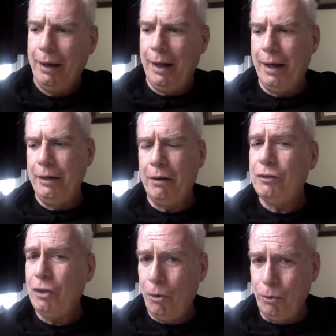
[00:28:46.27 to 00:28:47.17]
Uh, not a
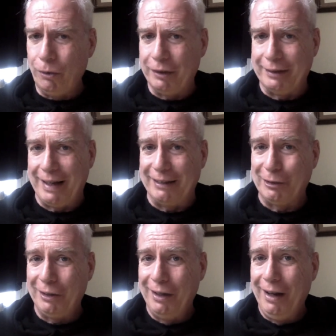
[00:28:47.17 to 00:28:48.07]
total
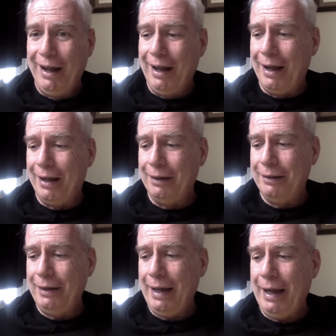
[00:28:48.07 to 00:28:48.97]
disaster. Uh,
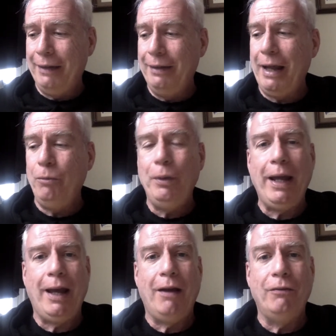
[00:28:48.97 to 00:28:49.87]
and then we
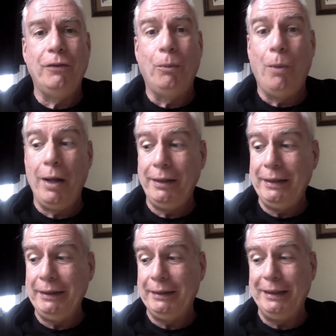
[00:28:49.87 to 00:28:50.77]
have the one
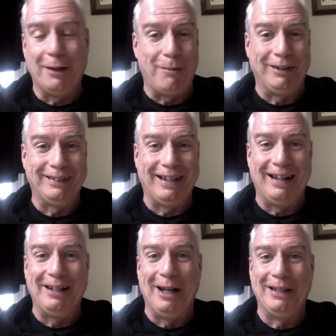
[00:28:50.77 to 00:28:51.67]
DC comic that
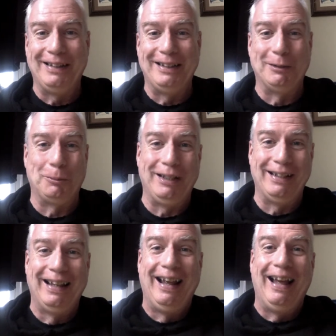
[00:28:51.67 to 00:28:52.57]
I got this week.
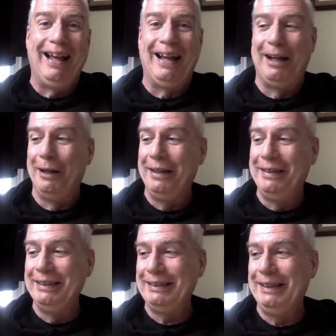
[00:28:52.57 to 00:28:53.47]
Uh,
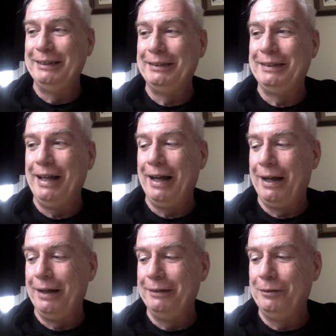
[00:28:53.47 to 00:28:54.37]
this is
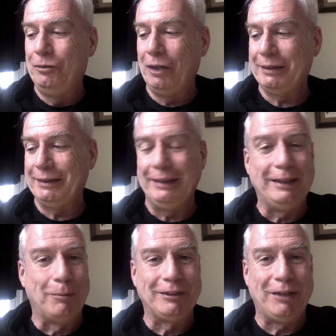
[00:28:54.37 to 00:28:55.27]
uh, Justice League
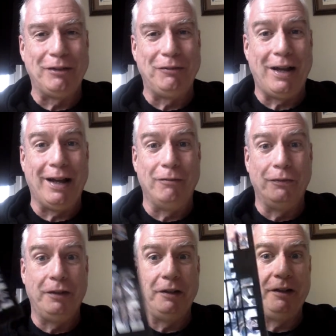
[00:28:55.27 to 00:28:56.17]
number seventy-five,
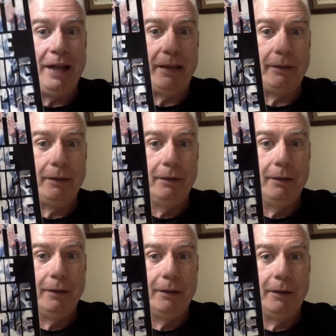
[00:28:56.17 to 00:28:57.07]
the death
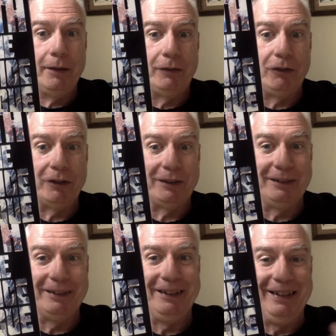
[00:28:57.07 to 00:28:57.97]
of the
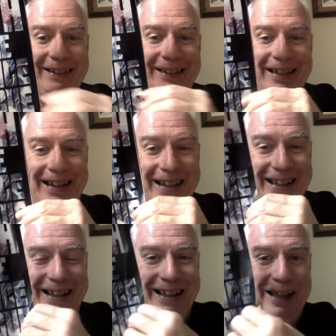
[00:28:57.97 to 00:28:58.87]
Justice League,
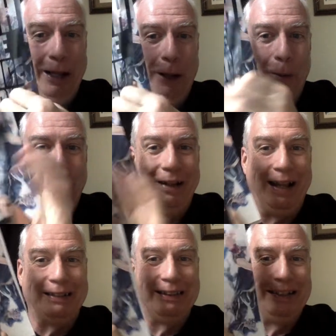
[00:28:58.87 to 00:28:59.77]
with an
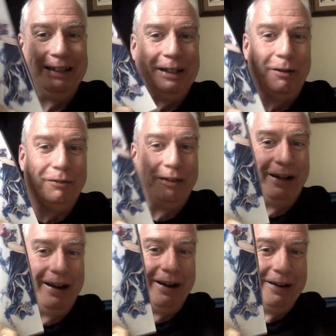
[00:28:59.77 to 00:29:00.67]
acetate cover
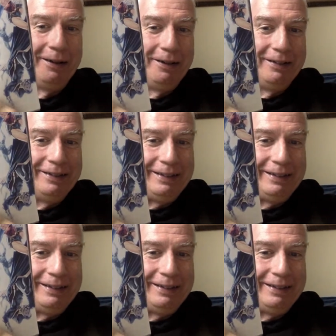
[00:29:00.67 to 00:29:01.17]
there. The